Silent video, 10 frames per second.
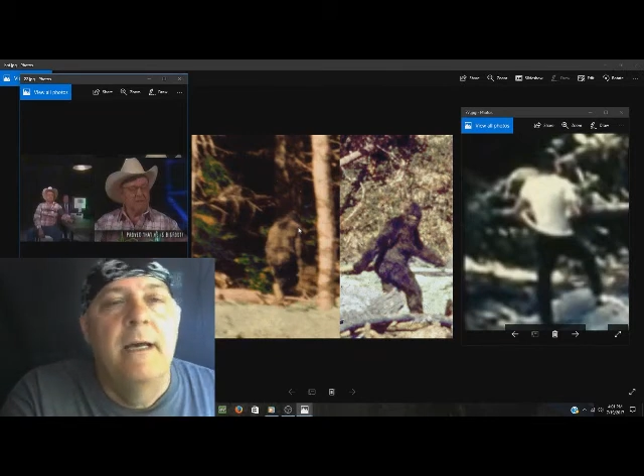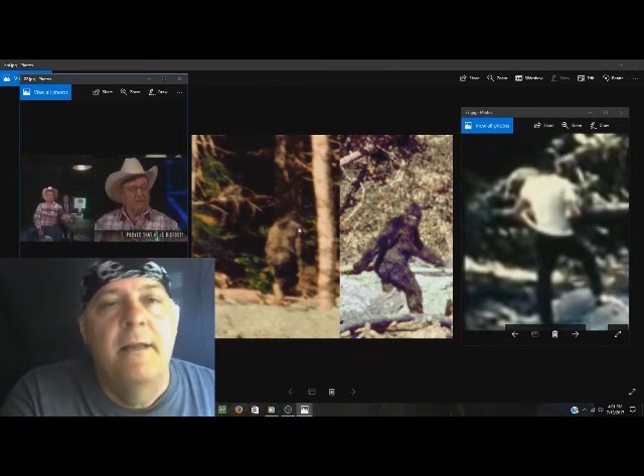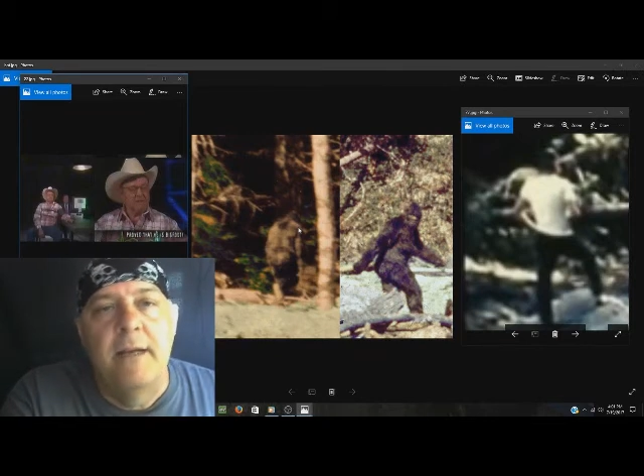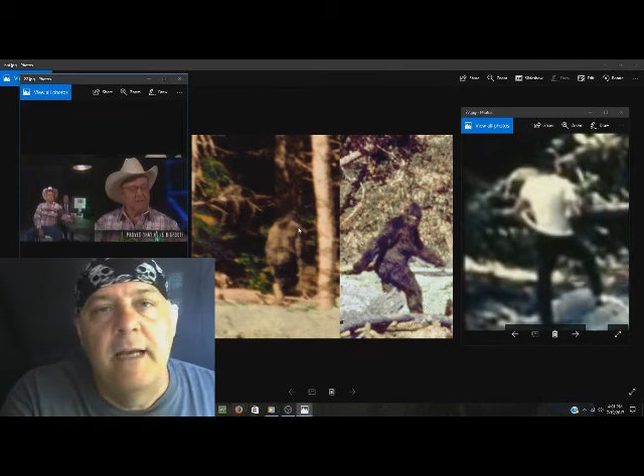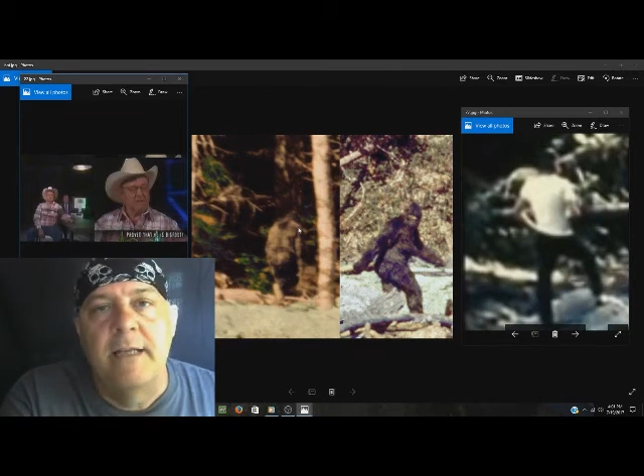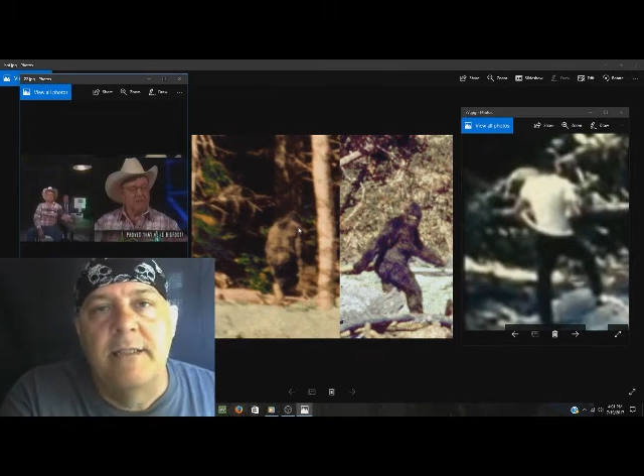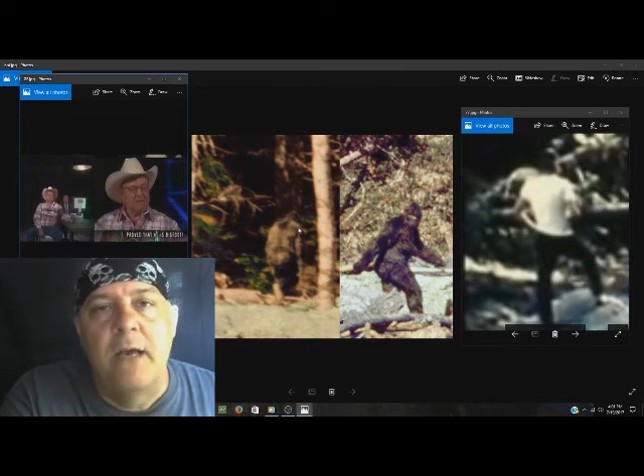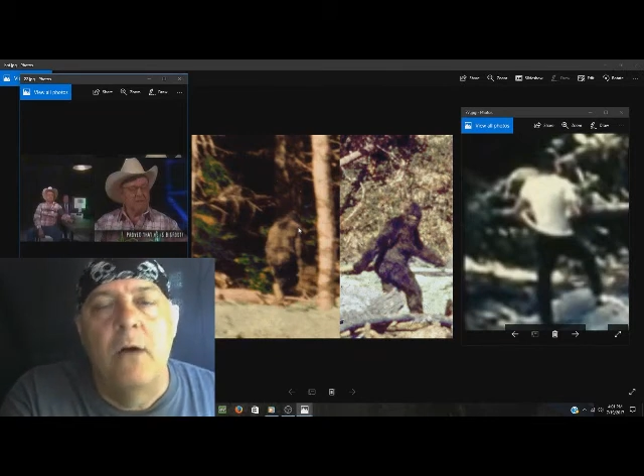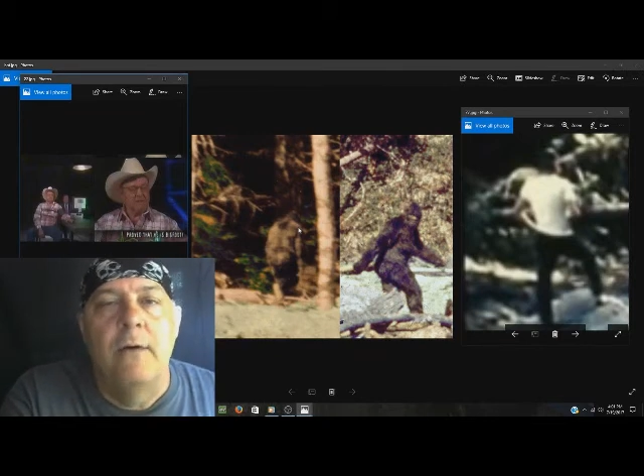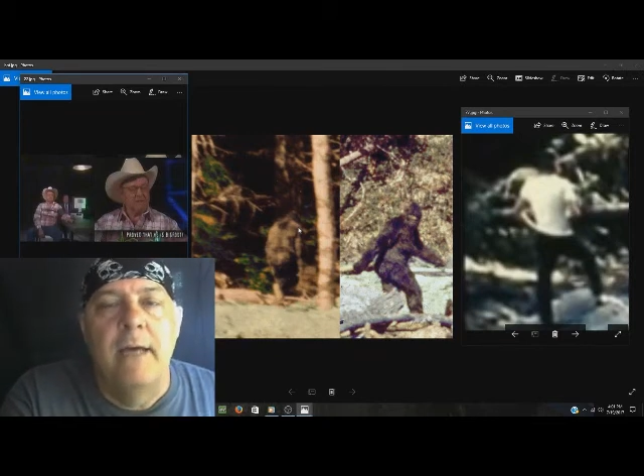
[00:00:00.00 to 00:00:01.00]
then I can say,
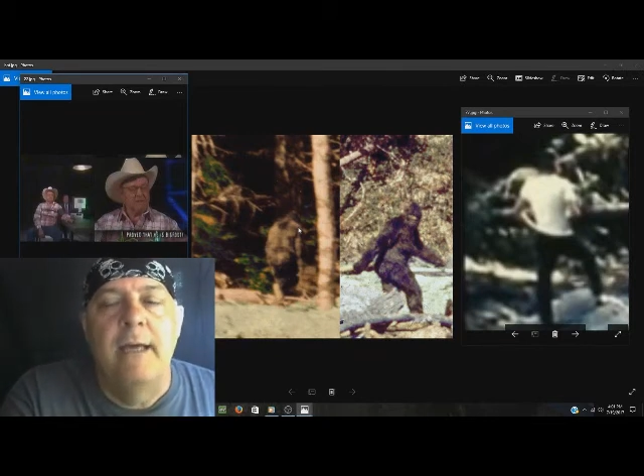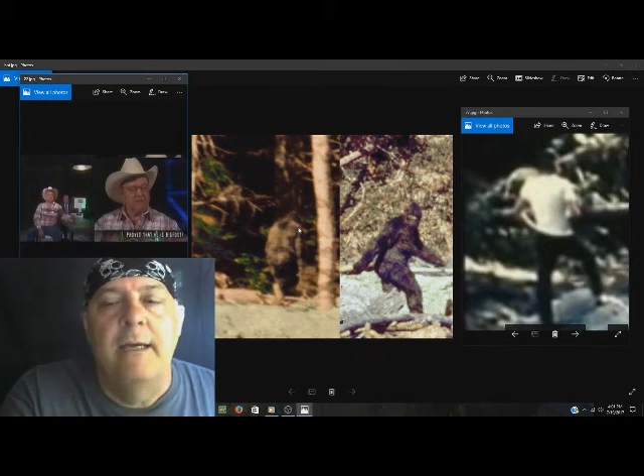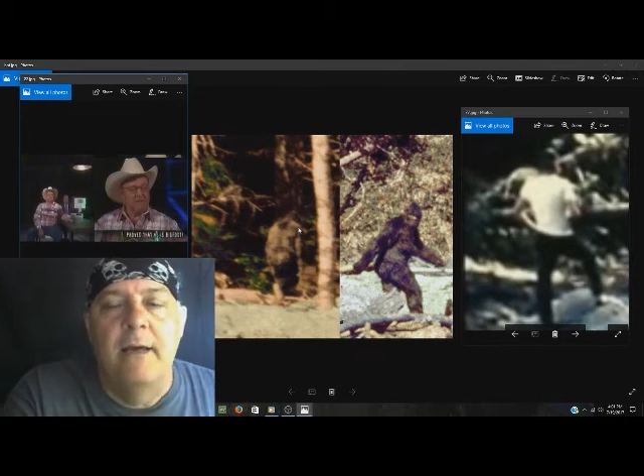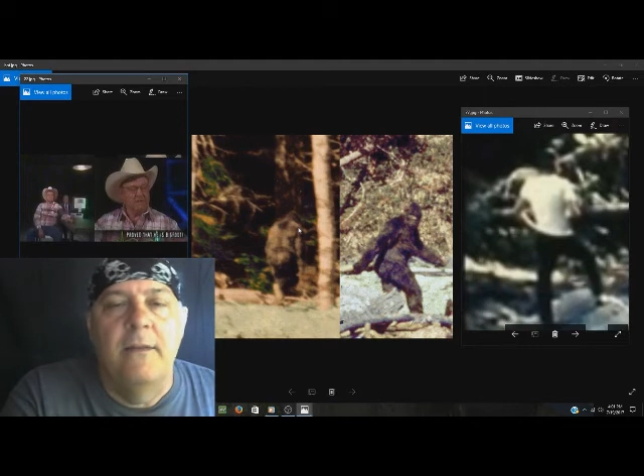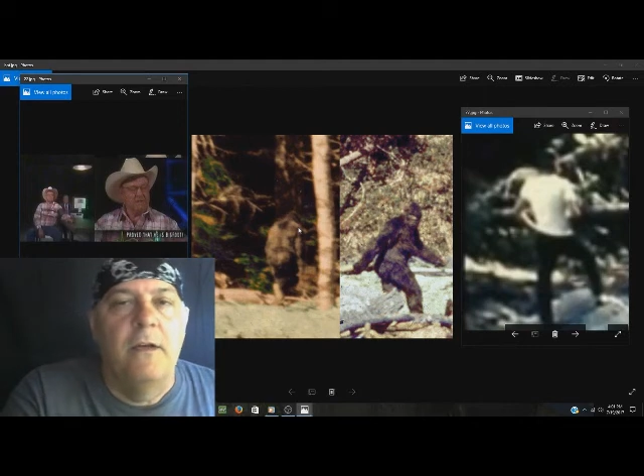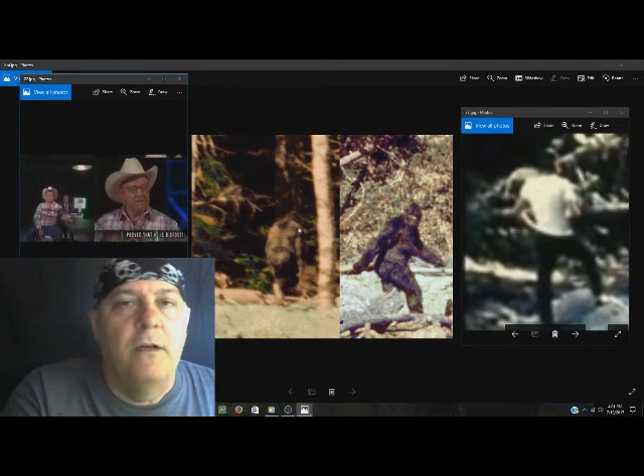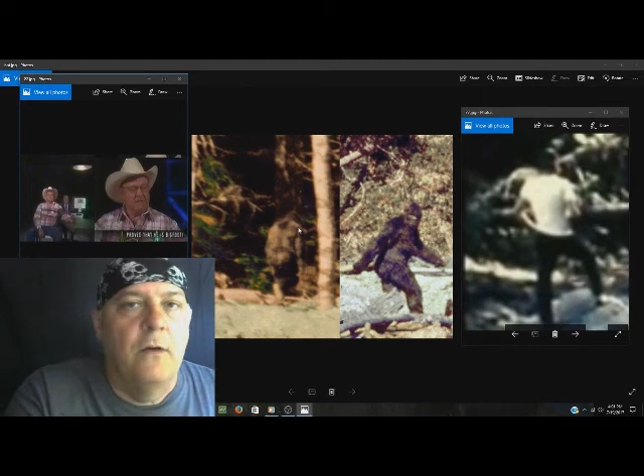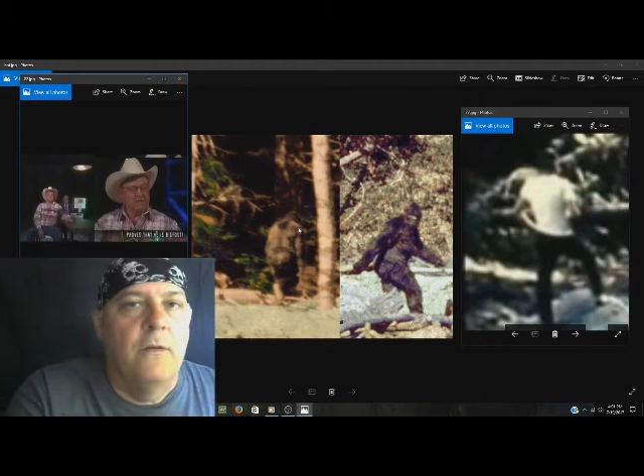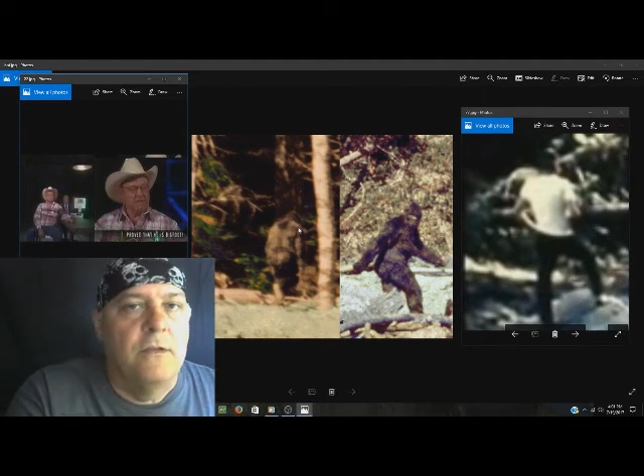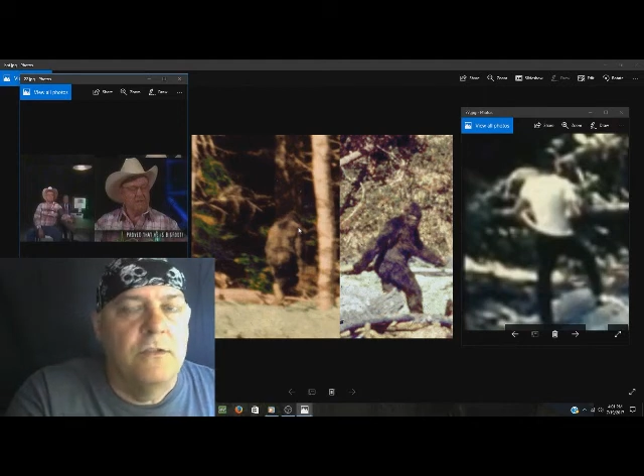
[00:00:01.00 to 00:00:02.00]
okay, yeah, there you
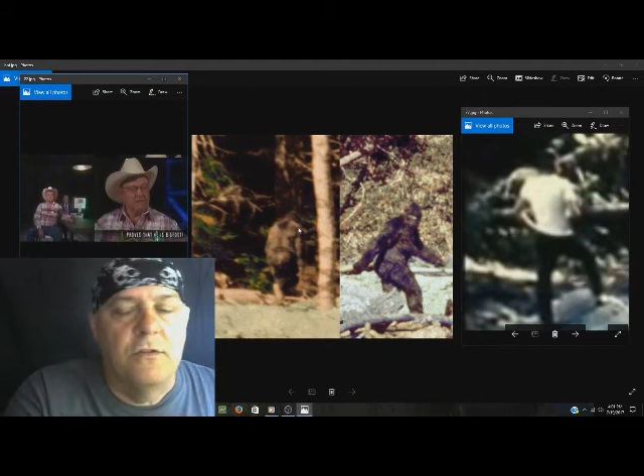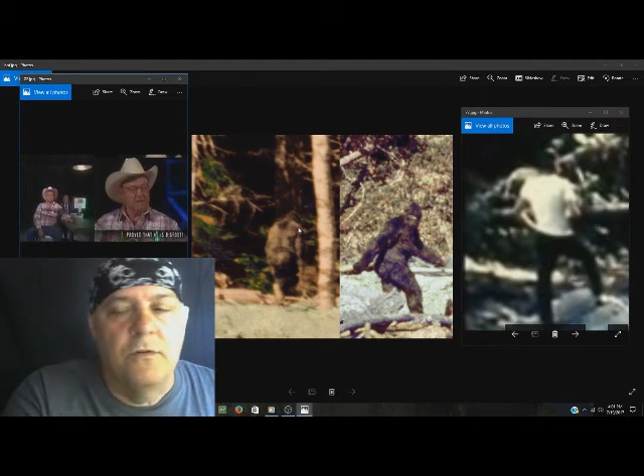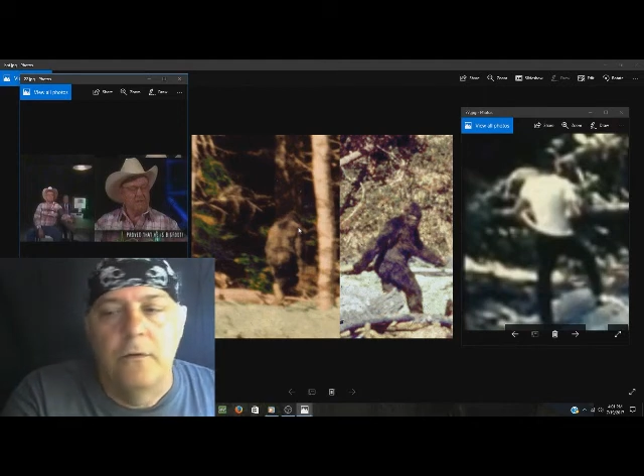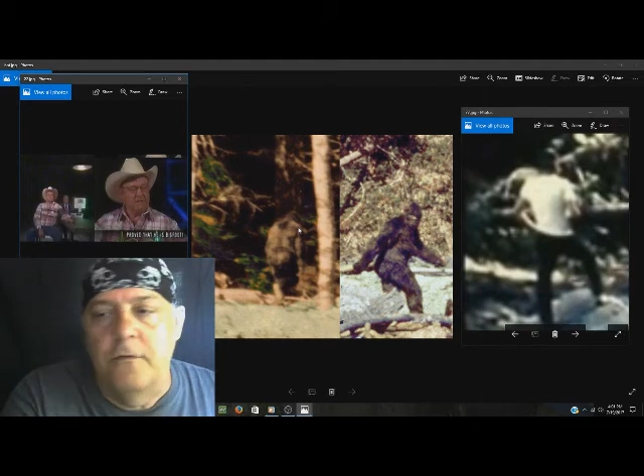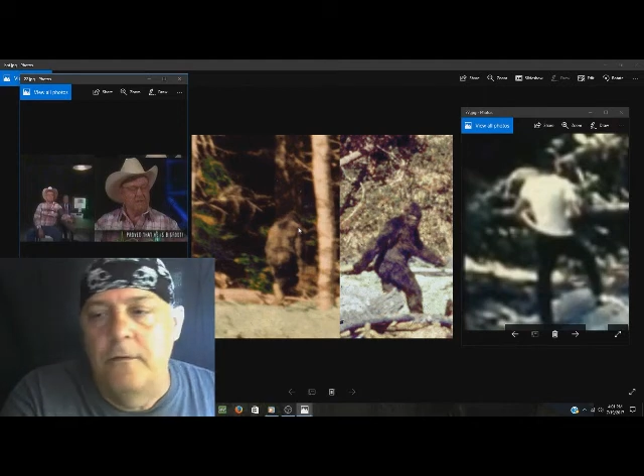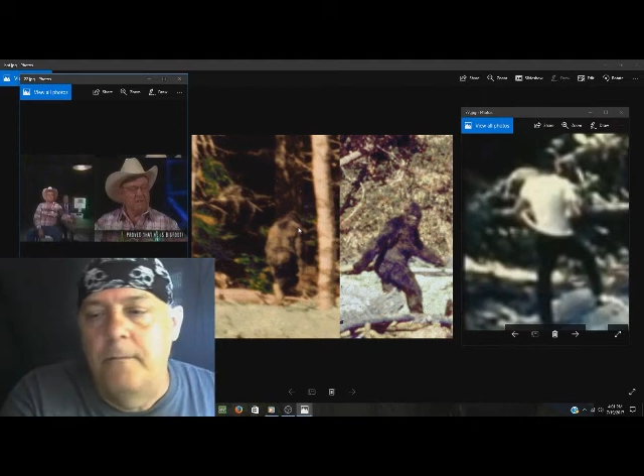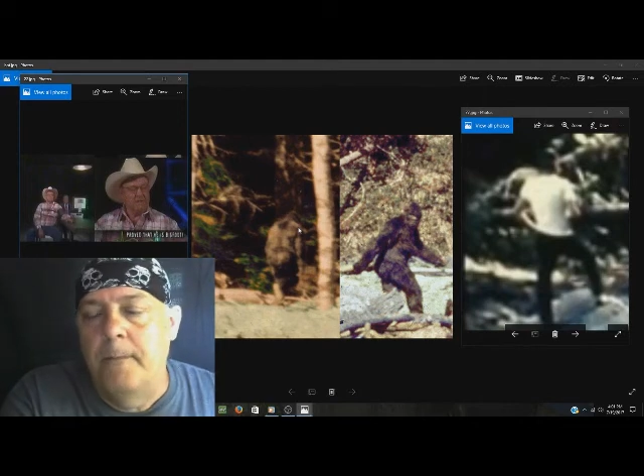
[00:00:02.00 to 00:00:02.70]
go, there's the truth.